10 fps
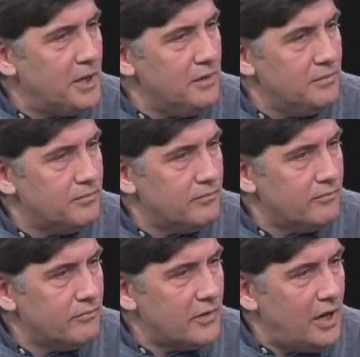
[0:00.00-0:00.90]
it
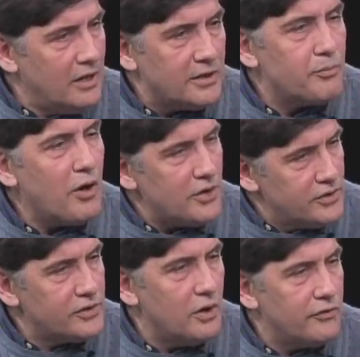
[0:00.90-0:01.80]
and let the
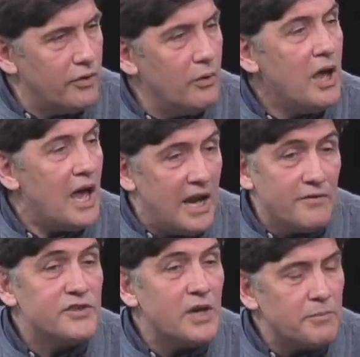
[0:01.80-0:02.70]
process go through. And
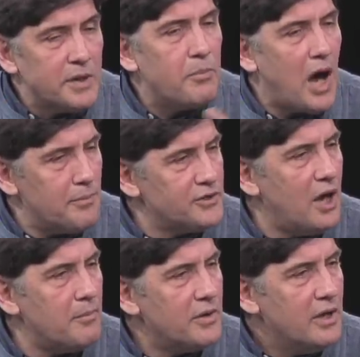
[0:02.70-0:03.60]
if something pops
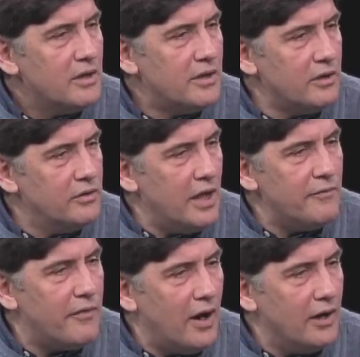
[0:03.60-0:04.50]
up that you then
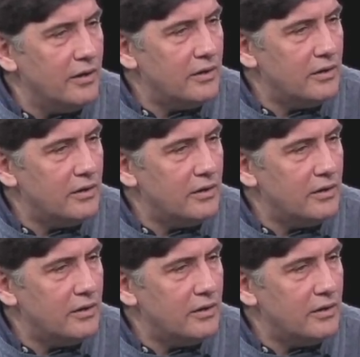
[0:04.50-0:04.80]
find,